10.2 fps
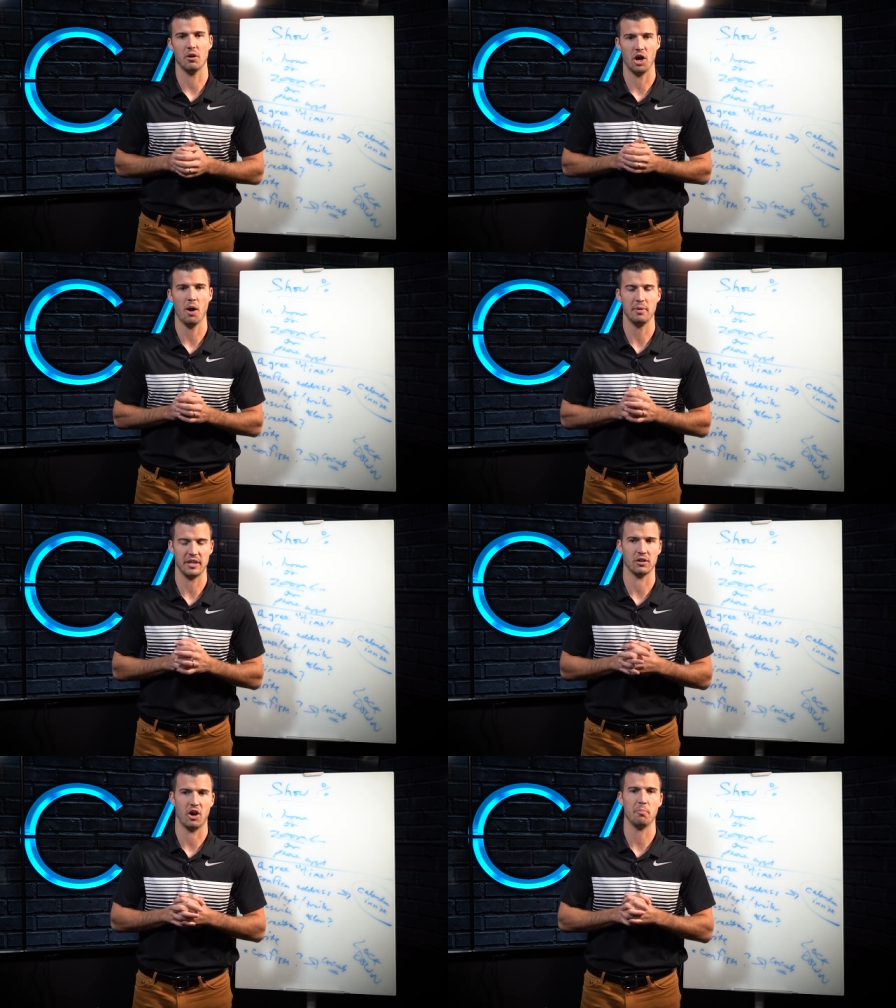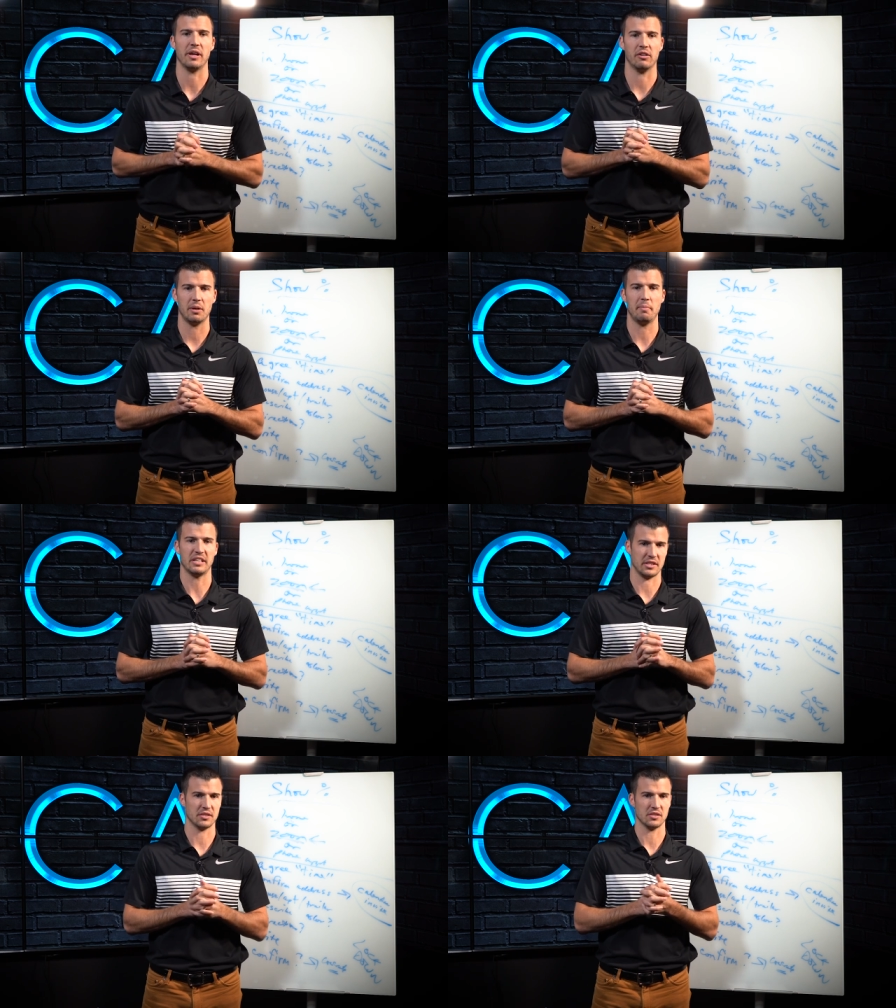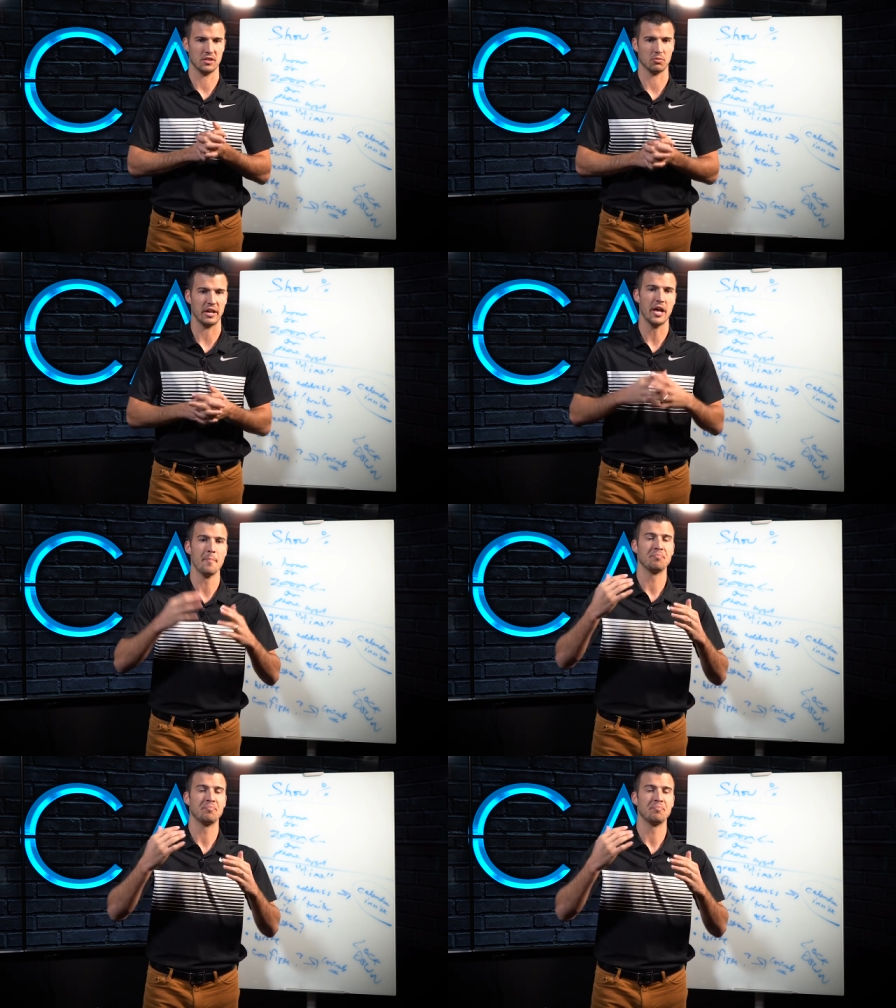I'll be there, I'll help you out. That makes sense, right?